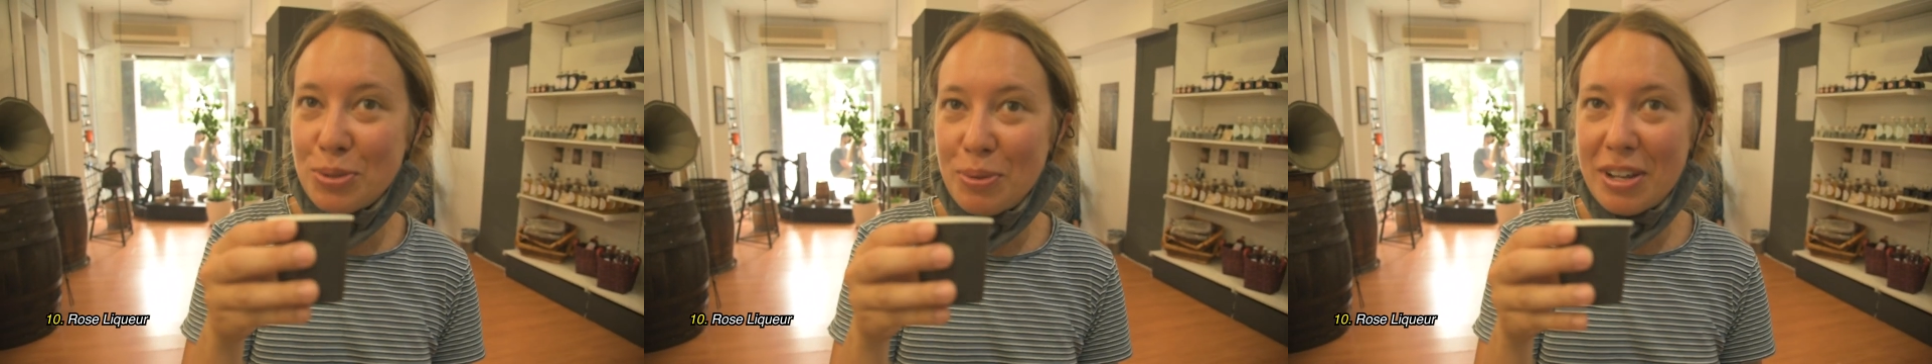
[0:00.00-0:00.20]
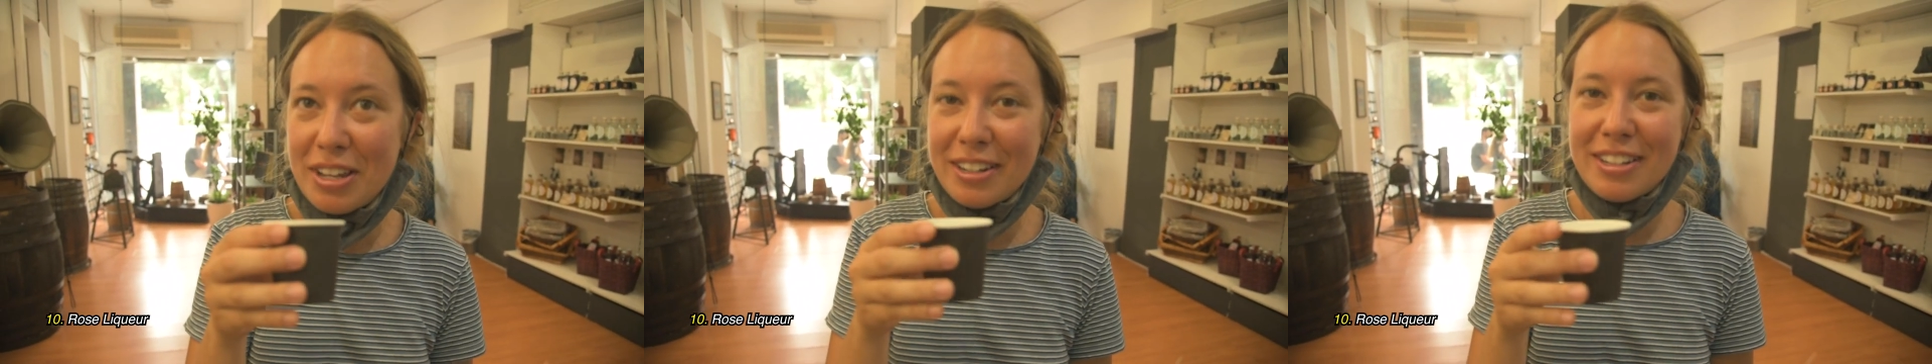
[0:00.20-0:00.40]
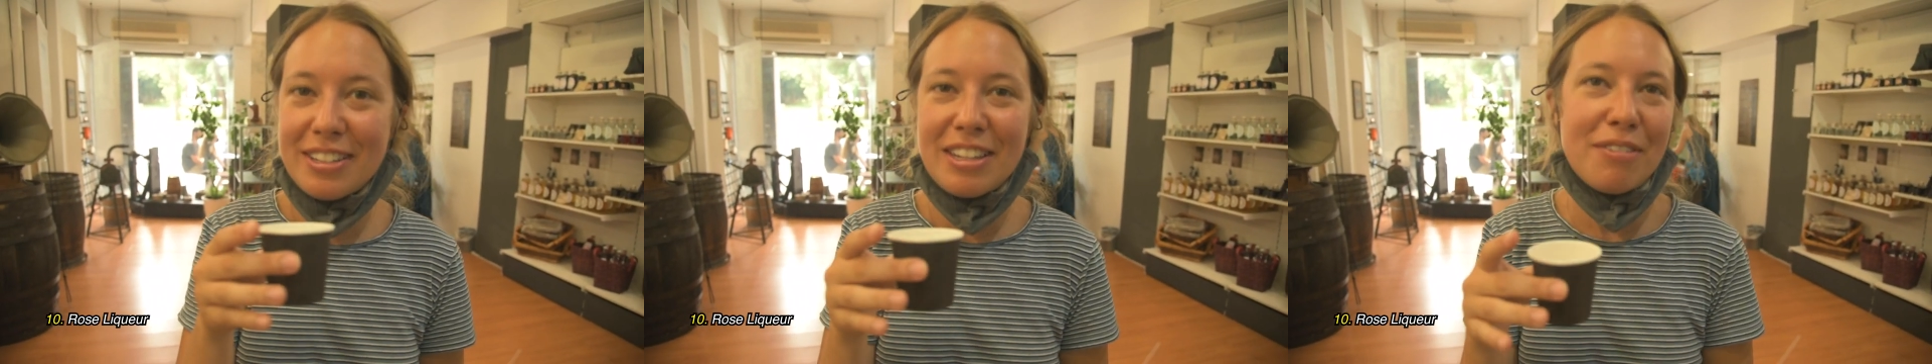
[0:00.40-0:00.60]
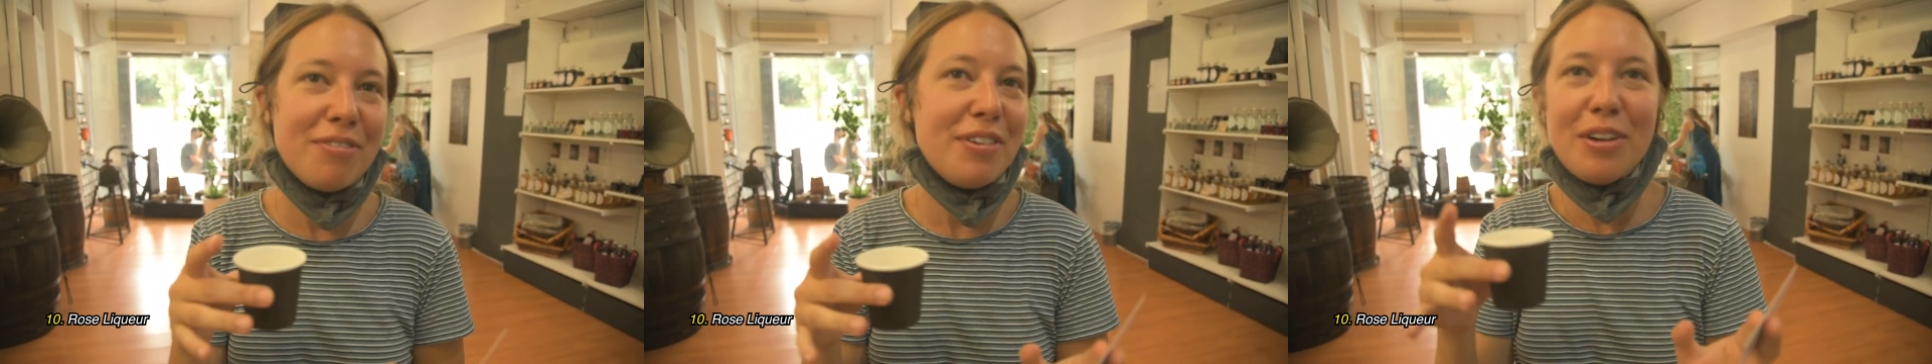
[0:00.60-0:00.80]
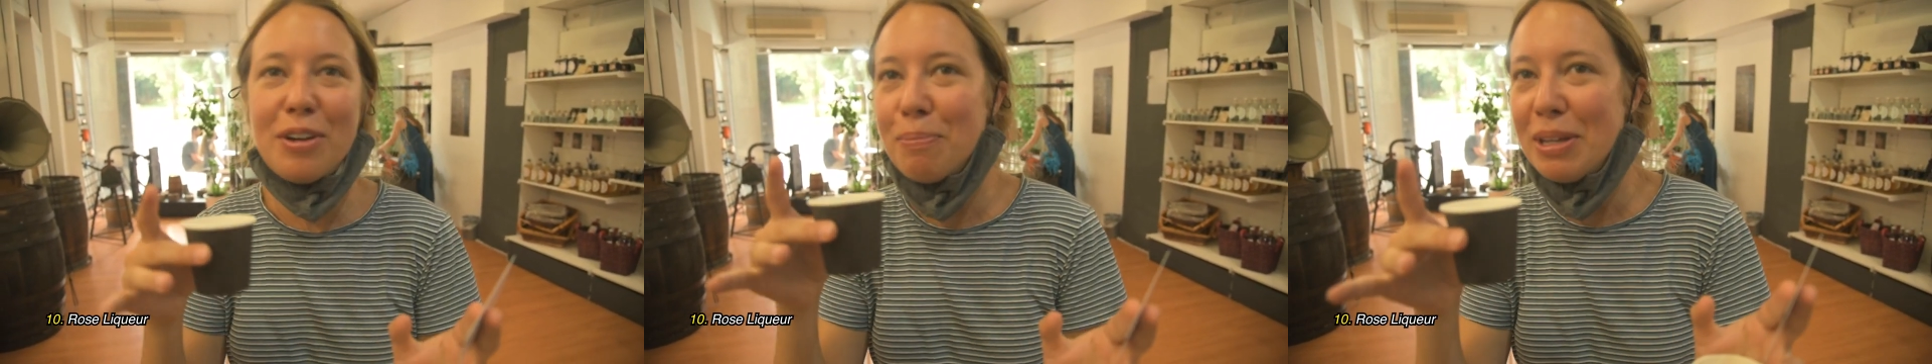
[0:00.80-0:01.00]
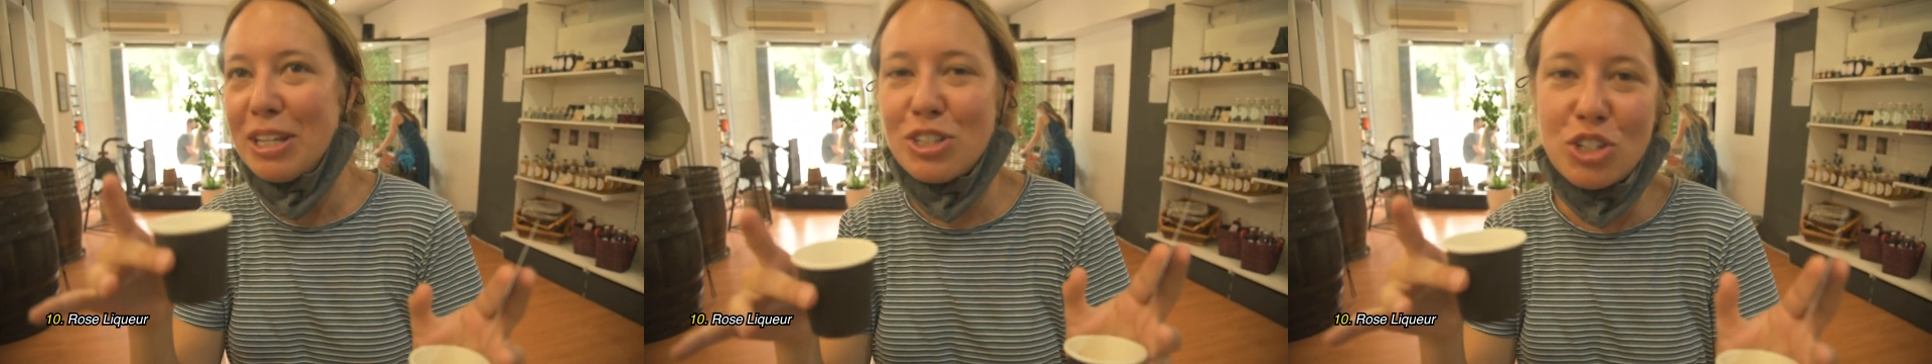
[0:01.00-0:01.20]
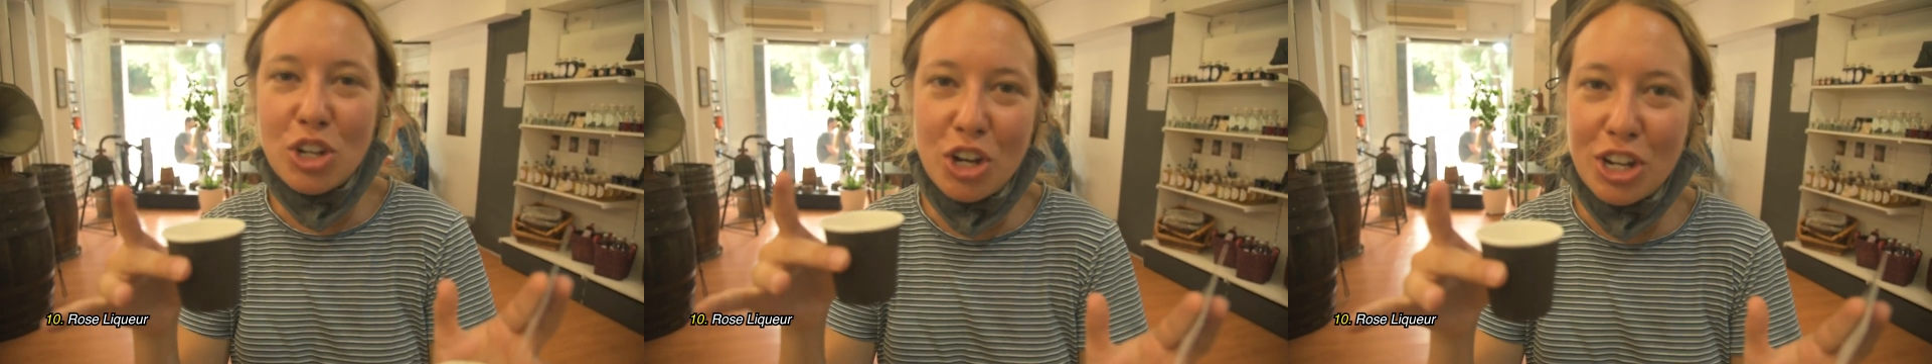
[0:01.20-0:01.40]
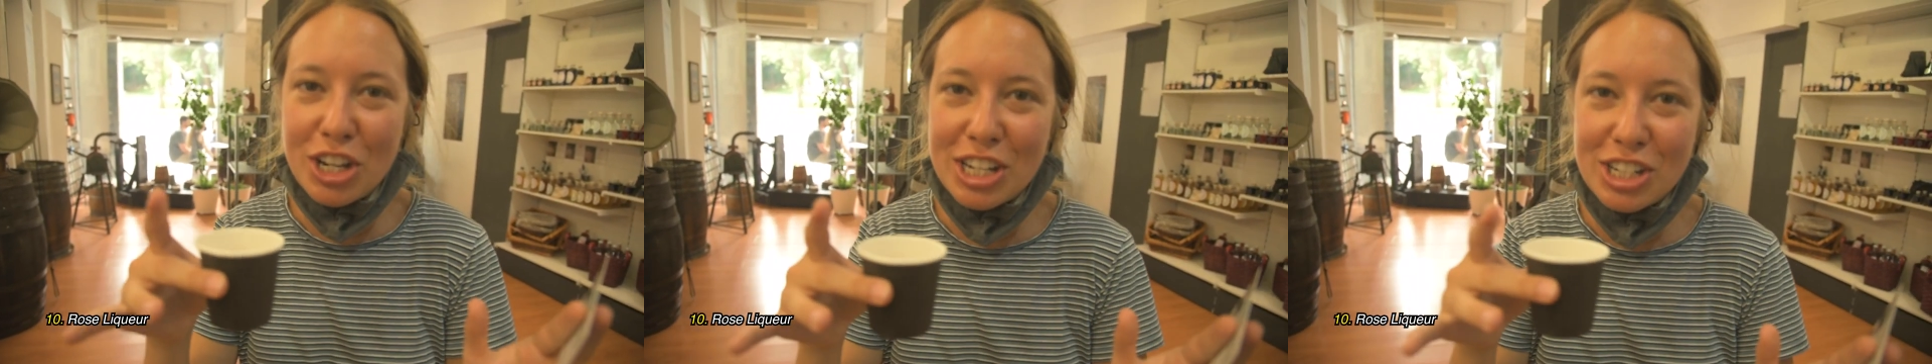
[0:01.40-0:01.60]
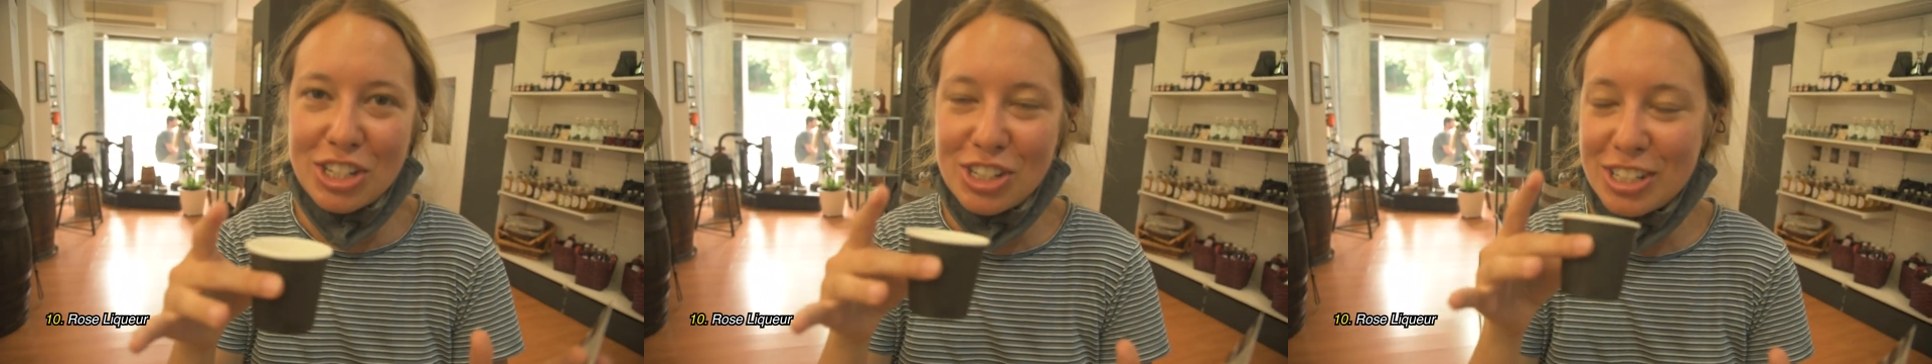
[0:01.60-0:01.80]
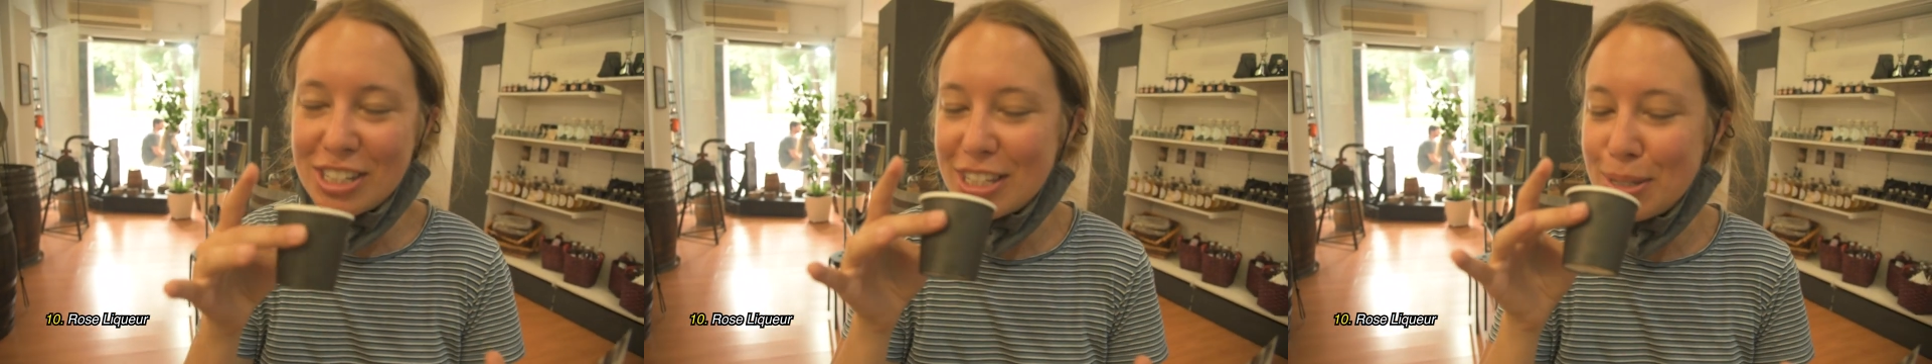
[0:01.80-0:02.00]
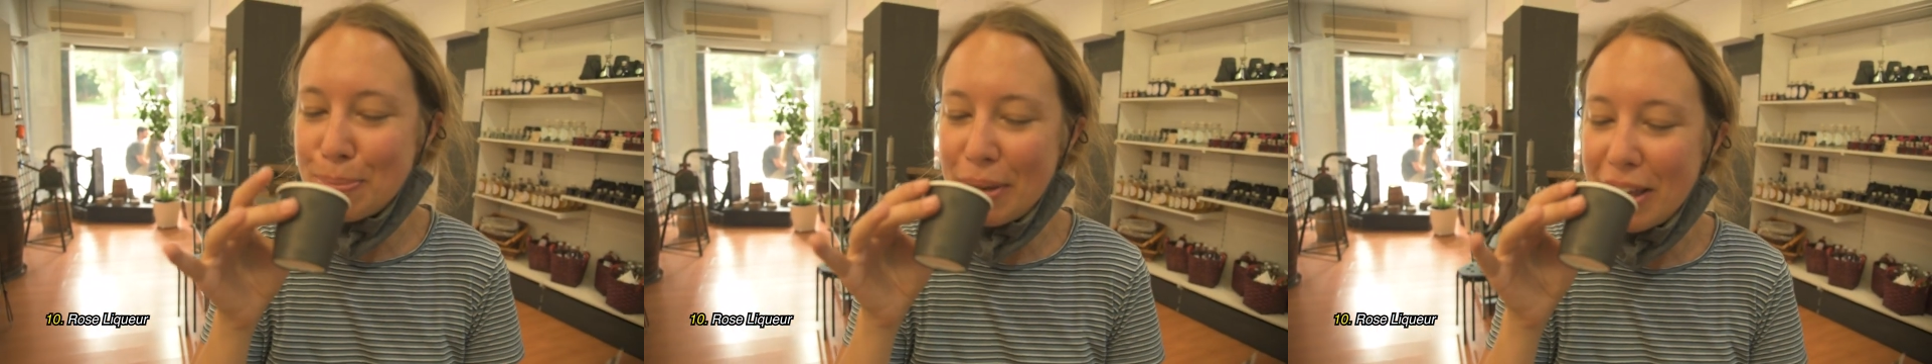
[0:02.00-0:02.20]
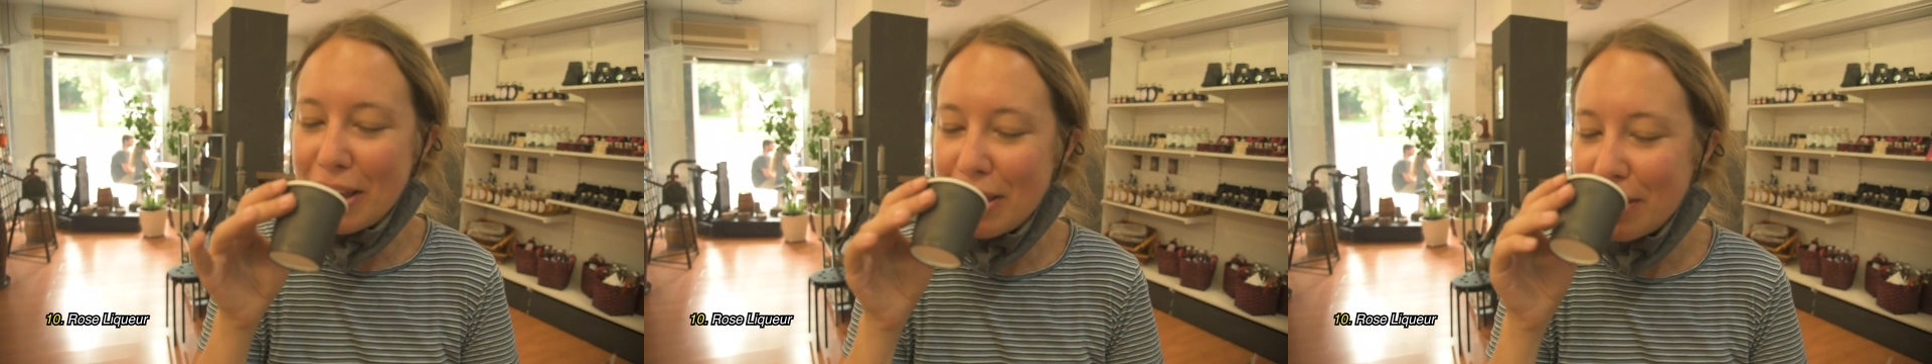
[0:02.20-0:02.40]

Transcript: one because I felt a bit Turkish inspired.